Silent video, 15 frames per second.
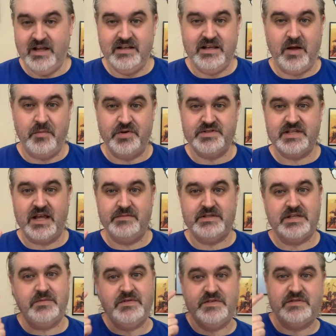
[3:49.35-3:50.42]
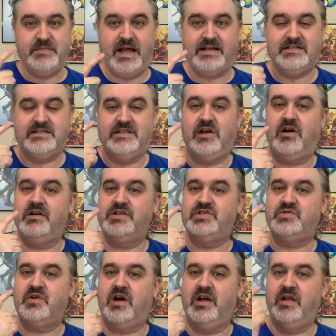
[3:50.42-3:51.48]
Now, most times some of his masks that the artists
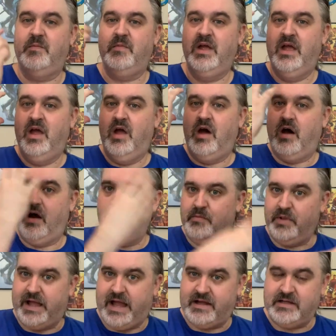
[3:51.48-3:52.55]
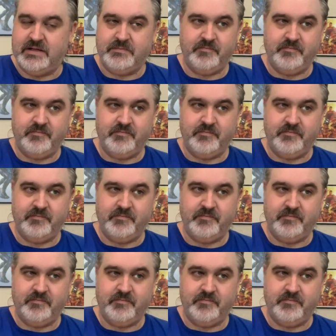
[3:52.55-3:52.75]
draw him are black,